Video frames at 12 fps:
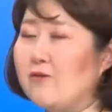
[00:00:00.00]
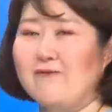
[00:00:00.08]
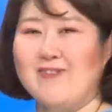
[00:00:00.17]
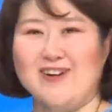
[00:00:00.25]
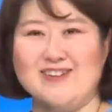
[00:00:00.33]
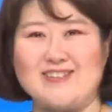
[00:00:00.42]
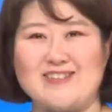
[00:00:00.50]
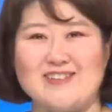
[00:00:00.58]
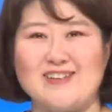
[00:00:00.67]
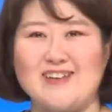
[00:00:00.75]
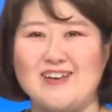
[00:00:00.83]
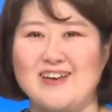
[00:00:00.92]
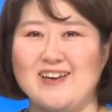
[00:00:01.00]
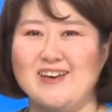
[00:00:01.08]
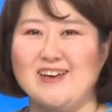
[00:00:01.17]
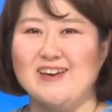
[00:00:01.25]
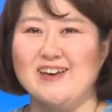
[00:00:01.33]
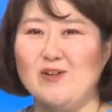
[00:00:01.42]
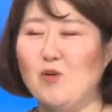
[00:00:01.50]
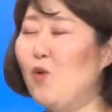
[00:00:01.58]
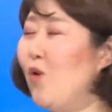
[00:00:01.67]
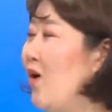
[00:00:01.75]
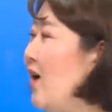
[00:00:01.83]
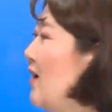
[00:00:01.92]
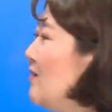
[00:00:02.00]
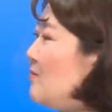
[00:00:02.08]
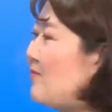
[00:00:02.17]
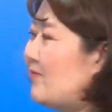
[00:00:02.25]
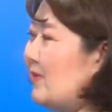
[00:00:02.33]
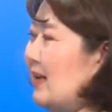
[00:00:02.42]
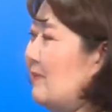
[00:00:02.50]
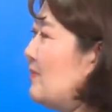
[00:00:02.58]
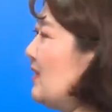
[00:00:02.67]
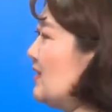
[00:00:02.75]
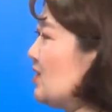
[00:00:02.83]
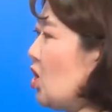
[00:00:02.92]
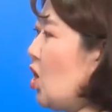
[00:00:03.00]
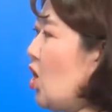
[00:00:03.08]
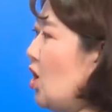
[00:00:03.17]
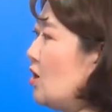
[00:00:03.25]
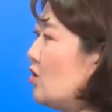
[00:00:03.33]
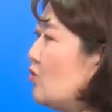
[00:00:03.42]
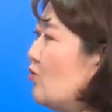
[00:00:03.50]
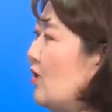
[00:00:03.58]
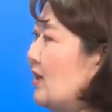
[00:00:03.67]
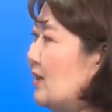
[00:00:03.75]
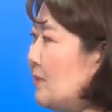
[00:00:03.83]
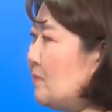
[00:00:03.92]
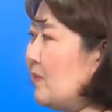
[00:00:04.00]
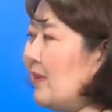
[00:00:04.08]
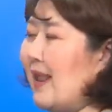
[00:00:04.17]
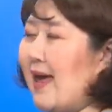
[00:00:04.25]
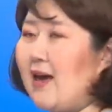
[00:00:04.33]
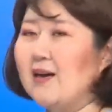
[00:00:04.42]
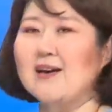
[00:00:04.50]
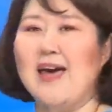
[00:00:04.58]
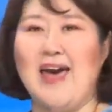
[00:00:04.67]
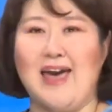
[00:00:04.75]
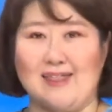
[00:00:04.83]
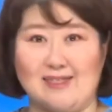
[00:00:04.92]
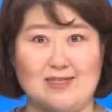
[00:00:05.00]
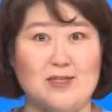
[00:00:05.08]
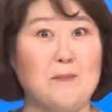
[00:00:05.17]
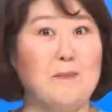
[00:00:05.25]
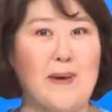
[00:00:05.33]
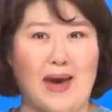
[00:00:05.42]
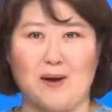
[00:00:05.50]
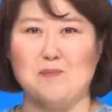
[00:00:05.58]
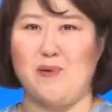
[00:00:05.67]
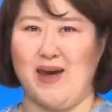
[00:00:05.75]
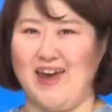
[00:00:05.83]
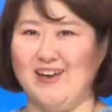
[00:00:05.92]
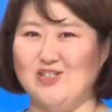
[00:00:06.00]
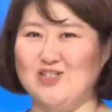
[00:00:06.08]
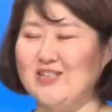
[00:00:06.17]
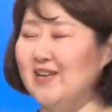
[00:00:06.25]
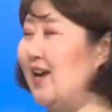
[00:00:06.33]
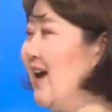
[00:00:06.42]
first. Or flip this card with the blank at the back page.